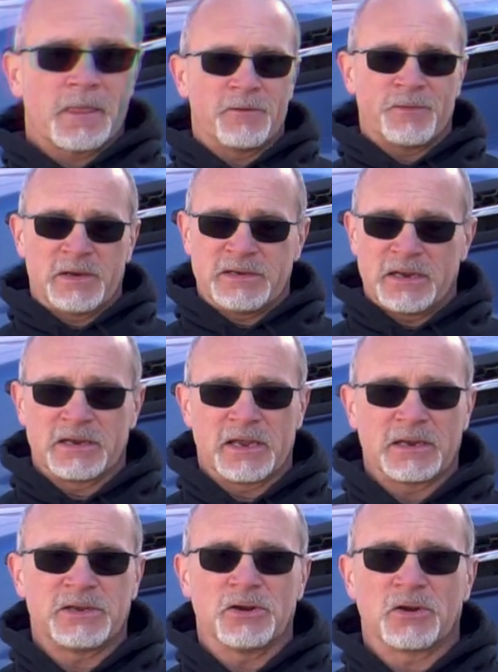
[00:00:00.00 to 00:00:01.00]
If I didn't
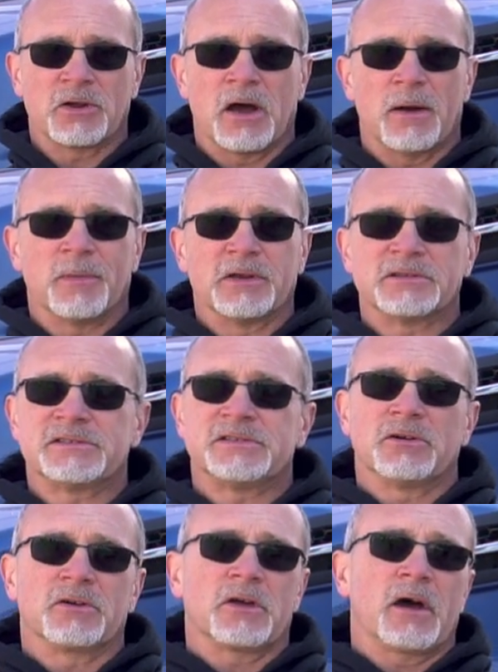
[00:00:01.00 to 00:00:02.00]
get to your comment,
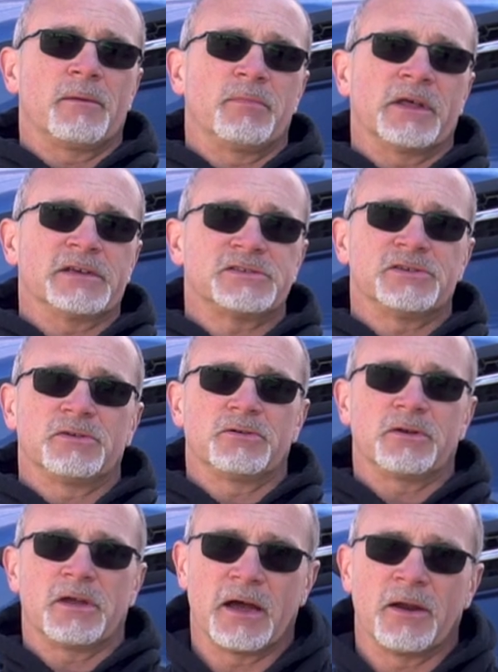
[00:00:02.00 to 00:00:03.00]
still, God bless
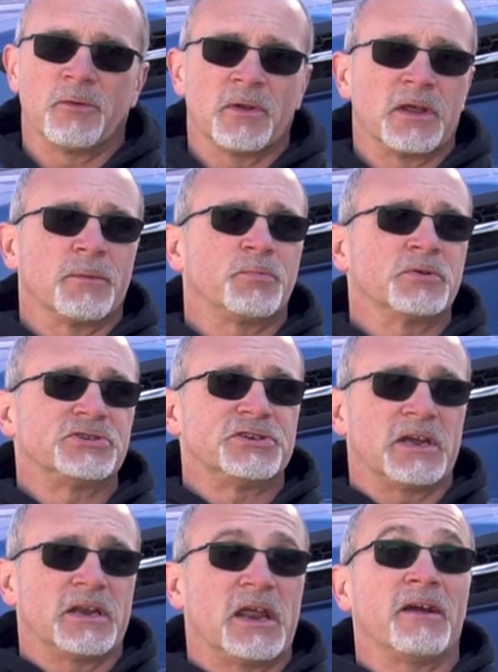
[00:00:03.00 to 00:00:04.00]
you. I really
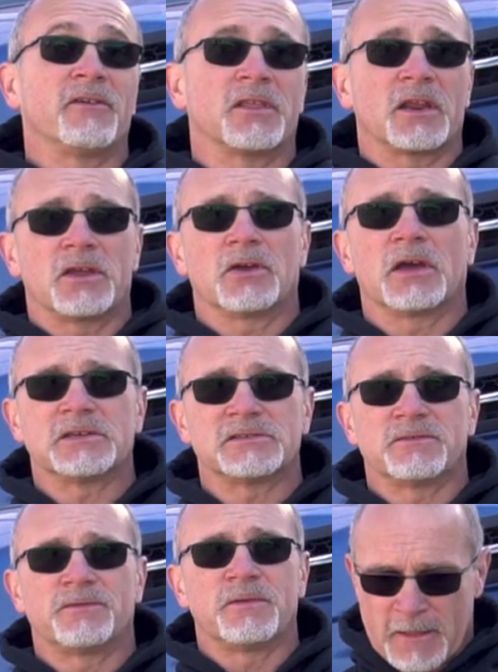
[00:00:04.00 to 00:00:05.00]
appreciate everything that you guys
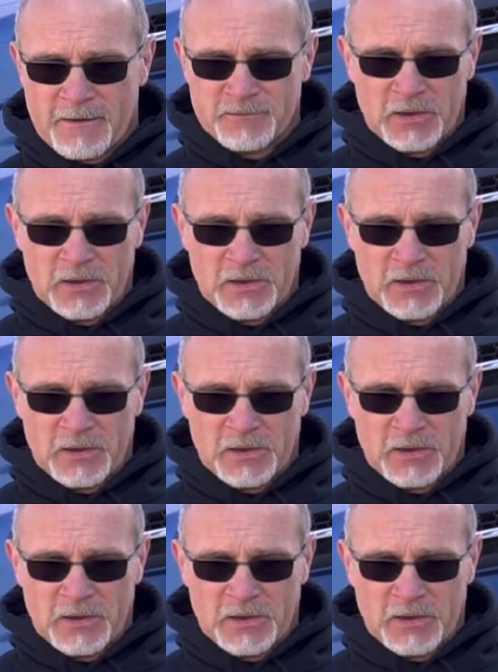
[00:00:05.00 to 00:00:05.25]
have